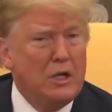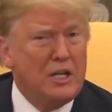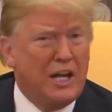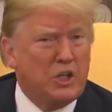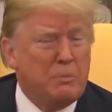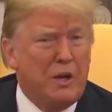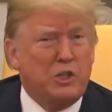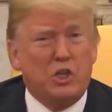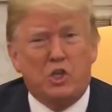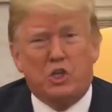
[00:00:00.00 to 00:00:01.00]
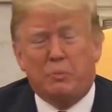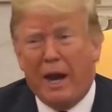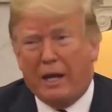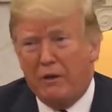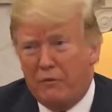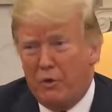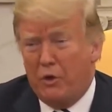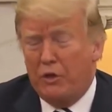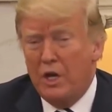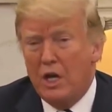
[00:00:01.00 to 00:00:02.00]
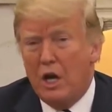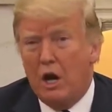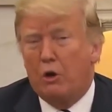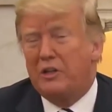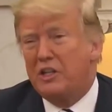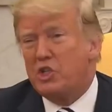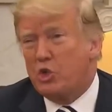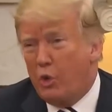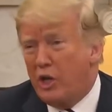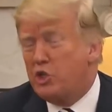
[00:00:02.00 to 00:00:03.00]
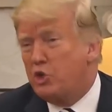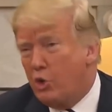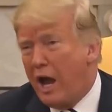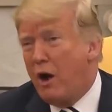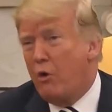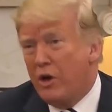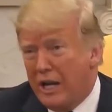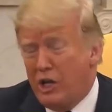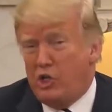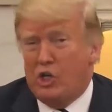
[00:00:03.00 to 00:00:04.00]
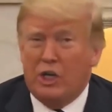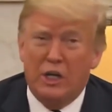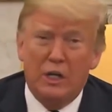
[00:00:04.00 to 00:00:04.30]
text messages back and forth are a disgrace to our nation.